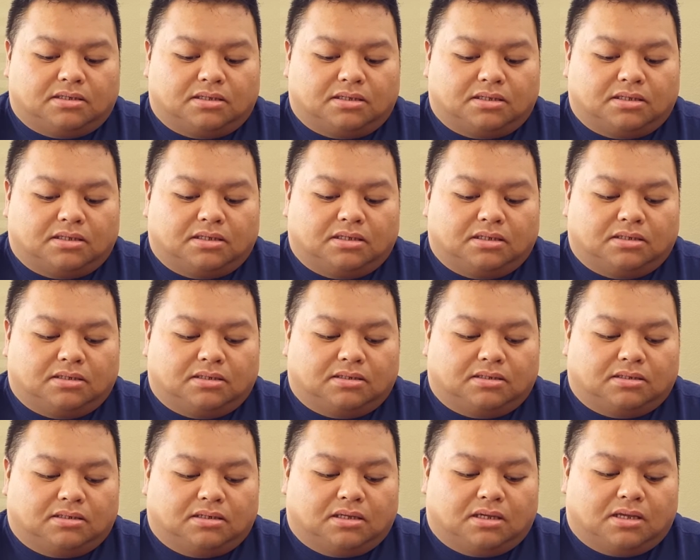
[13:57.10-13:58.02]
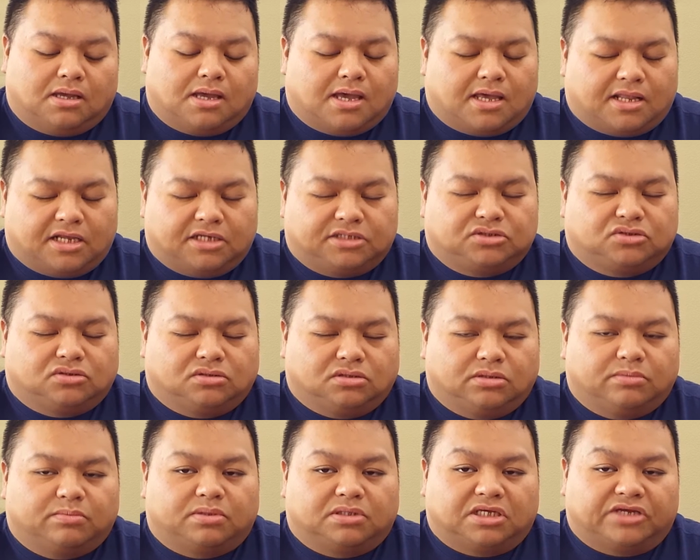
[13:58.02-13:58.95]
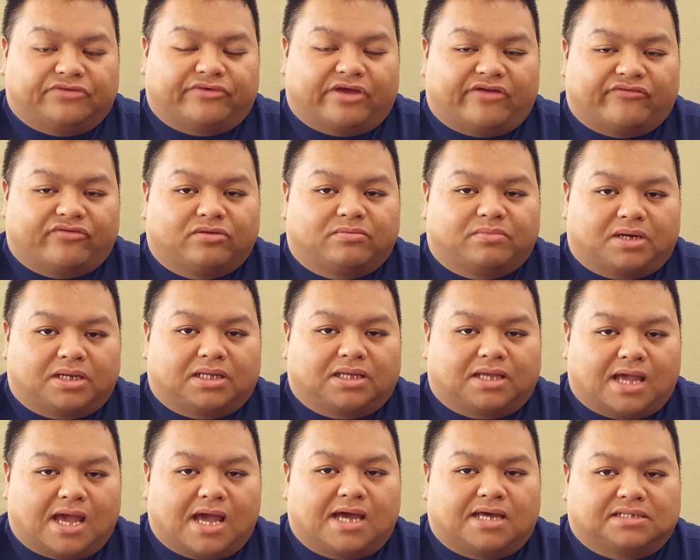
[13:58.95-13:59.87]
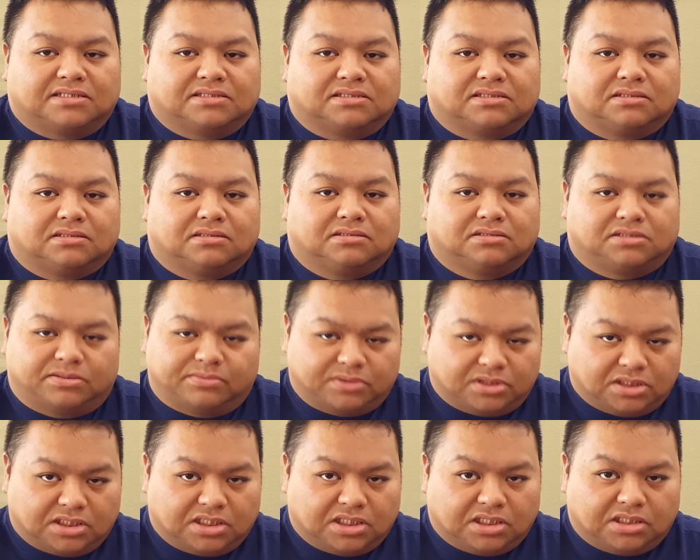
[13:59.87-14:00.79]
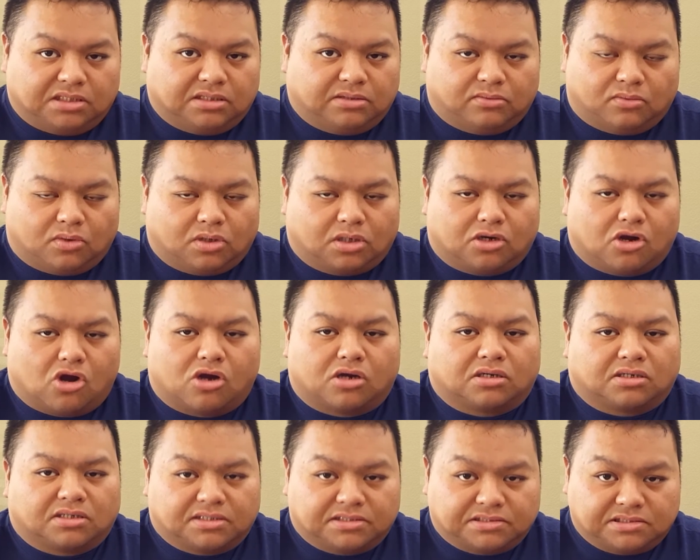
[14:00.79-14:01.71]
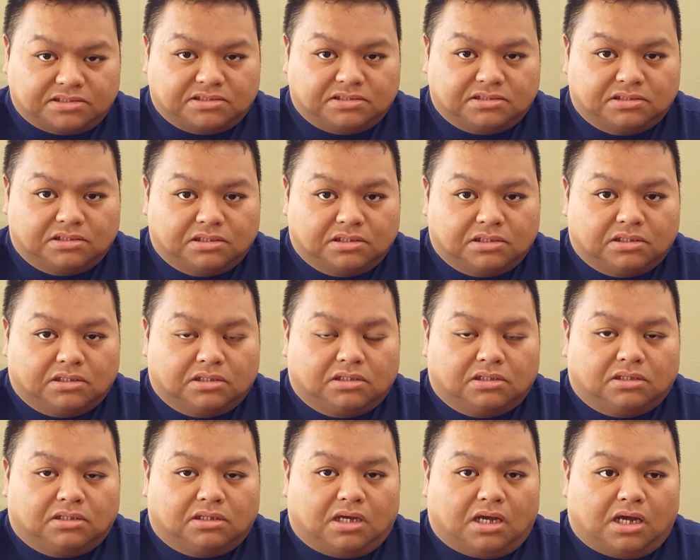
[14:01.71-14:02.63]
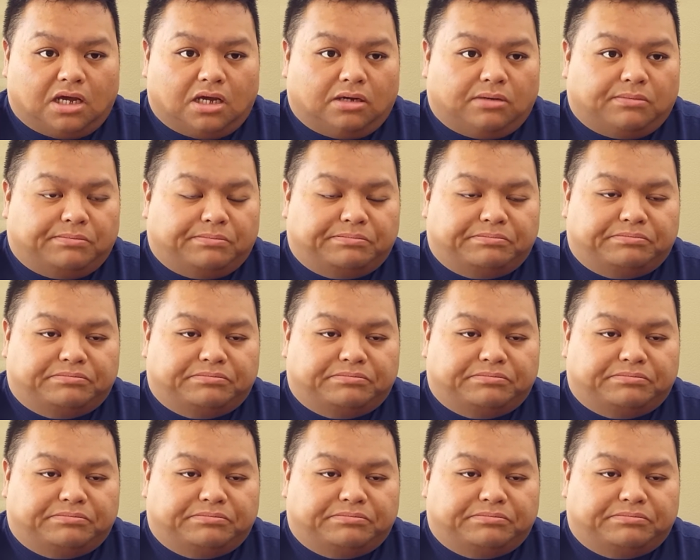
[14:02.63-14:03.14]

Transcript: and, and I truly believe everybody has some good in them regardless. Um,